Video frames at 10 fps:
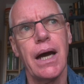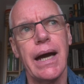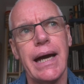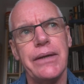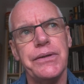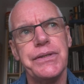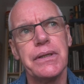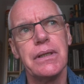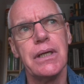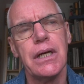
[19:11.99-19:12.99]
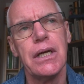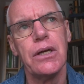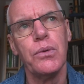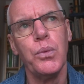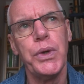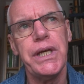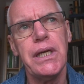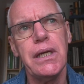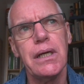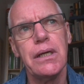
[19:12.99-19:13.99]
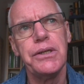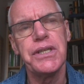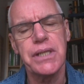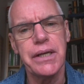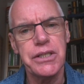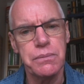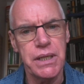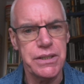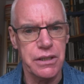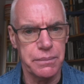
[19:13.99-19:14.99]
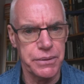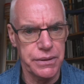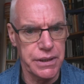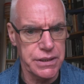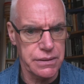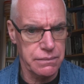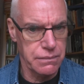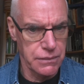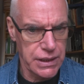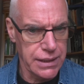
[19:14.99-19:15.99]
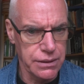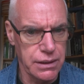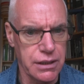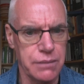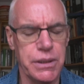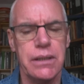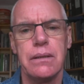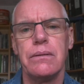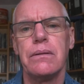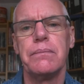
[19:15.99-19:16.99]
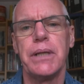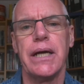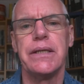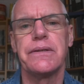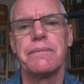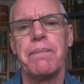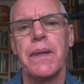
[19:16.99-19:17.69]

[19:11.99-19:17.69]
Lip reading: And we decided to meet up at this Candelama place.